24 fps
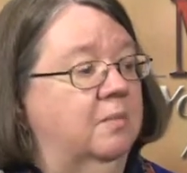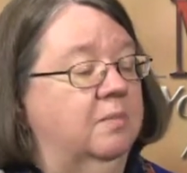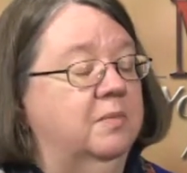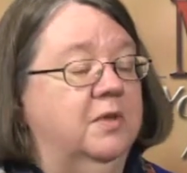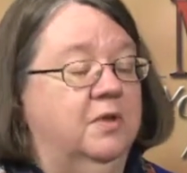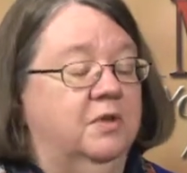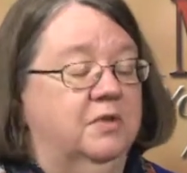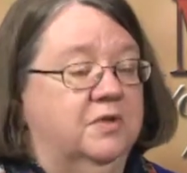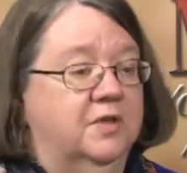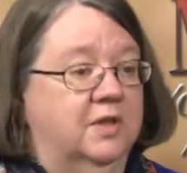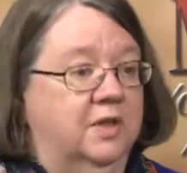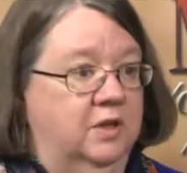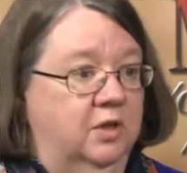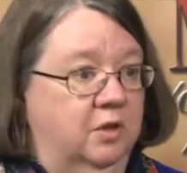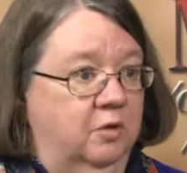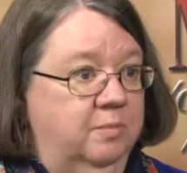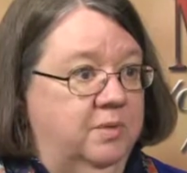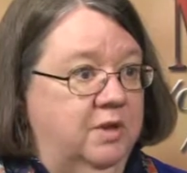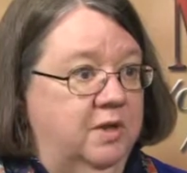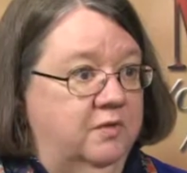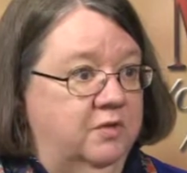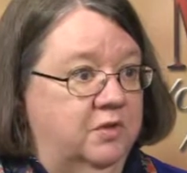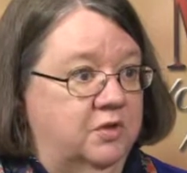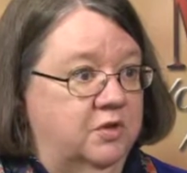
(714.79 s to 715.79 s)
There's a little
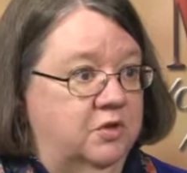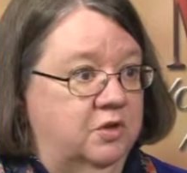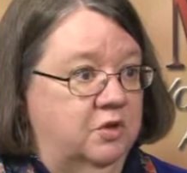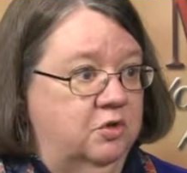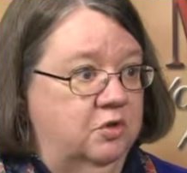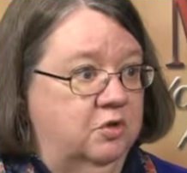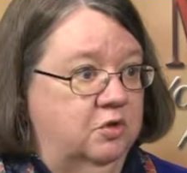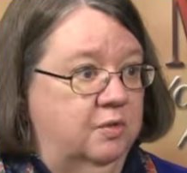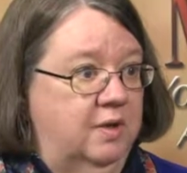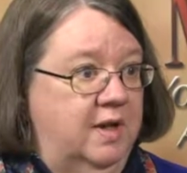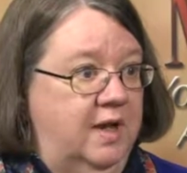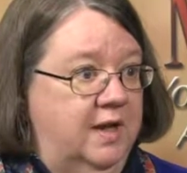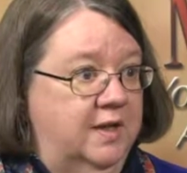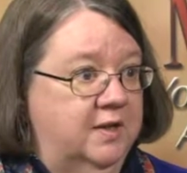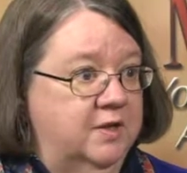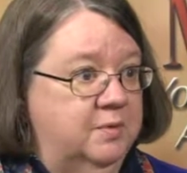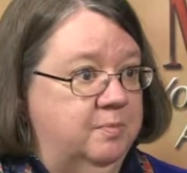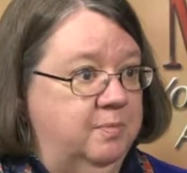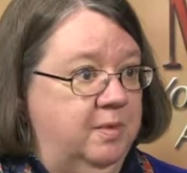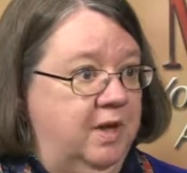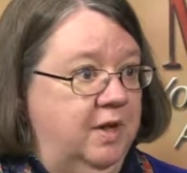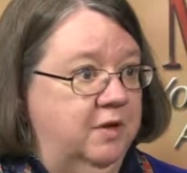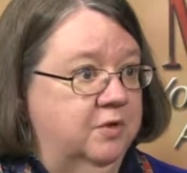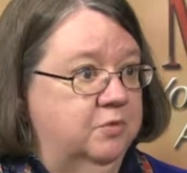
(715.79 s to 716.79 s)
bit of the social
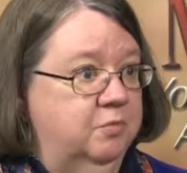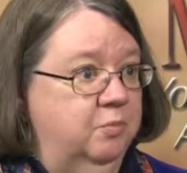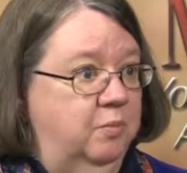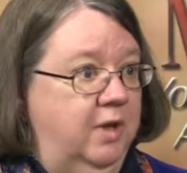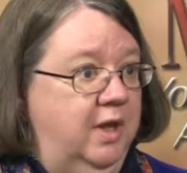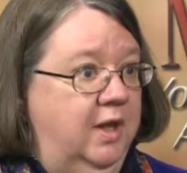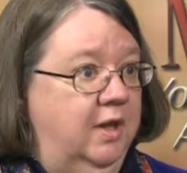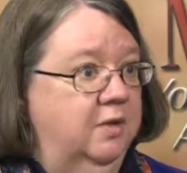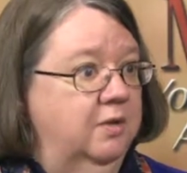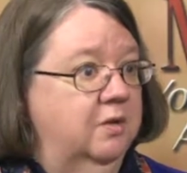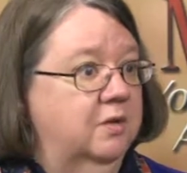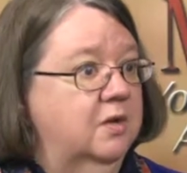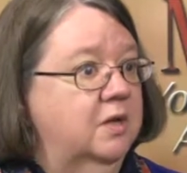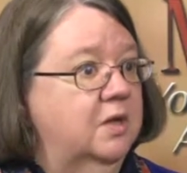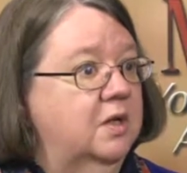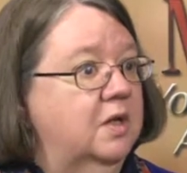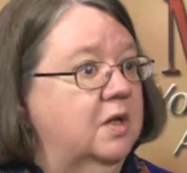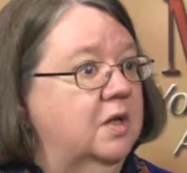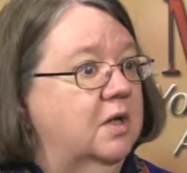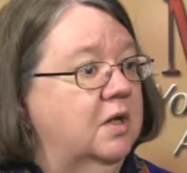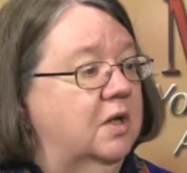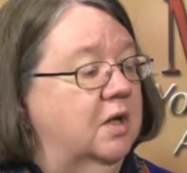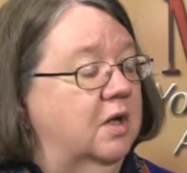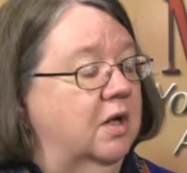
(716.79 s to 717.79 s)
aspect when
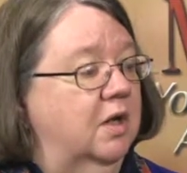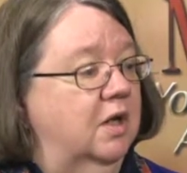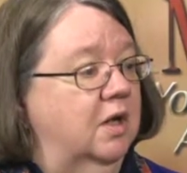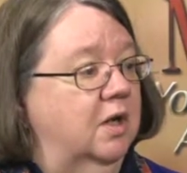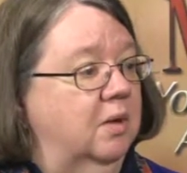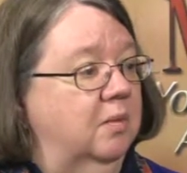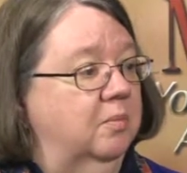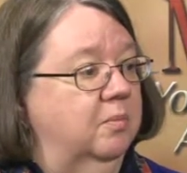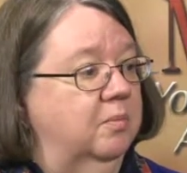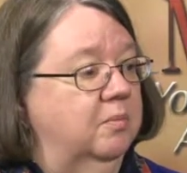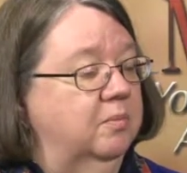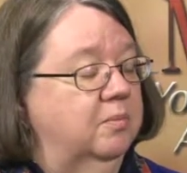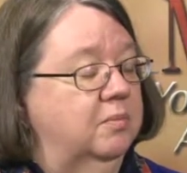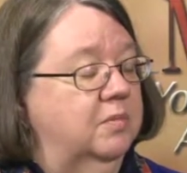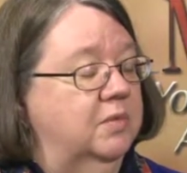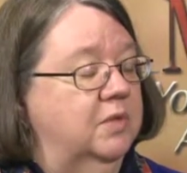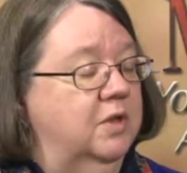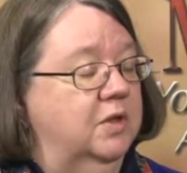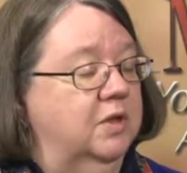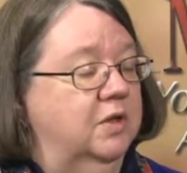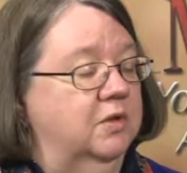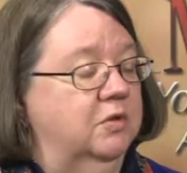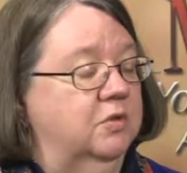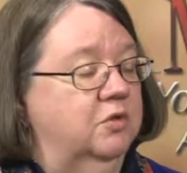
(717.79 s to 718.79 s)

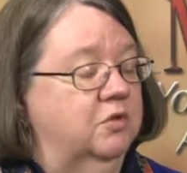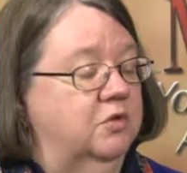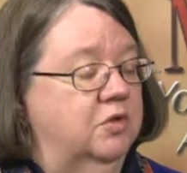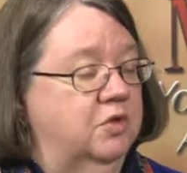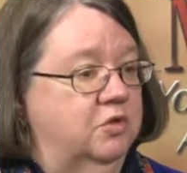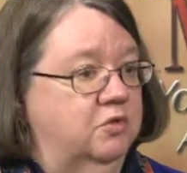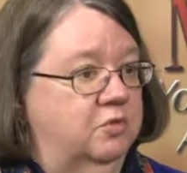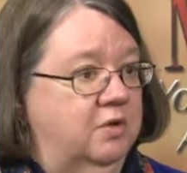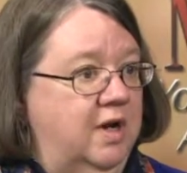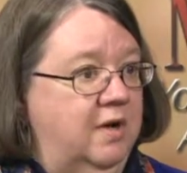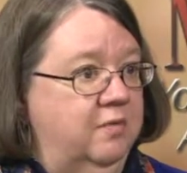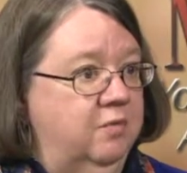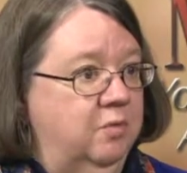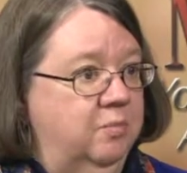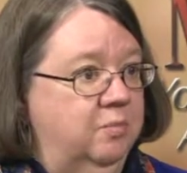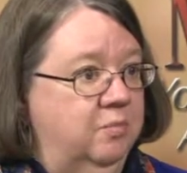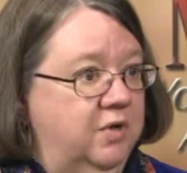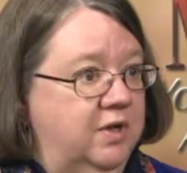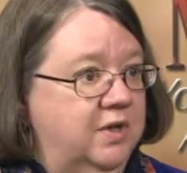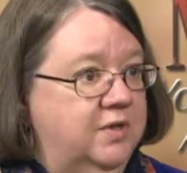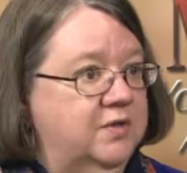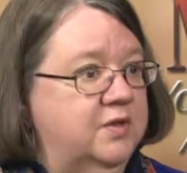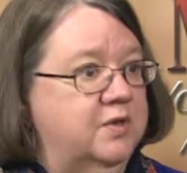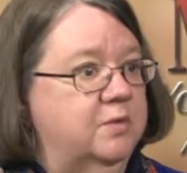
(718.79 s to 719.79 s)
the driver
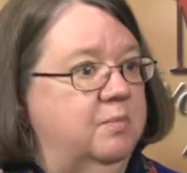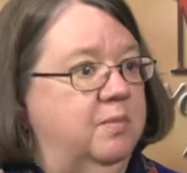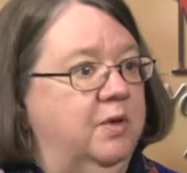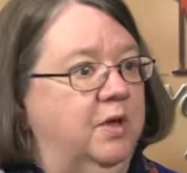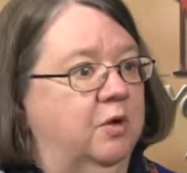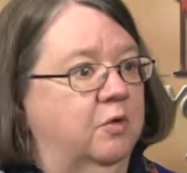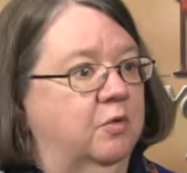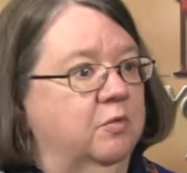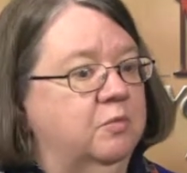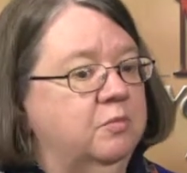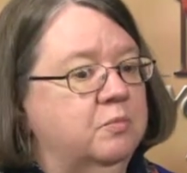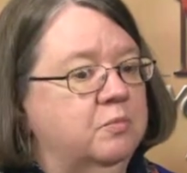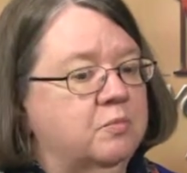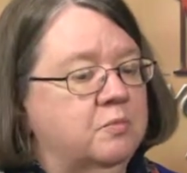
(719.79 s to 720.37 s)
brings the meal.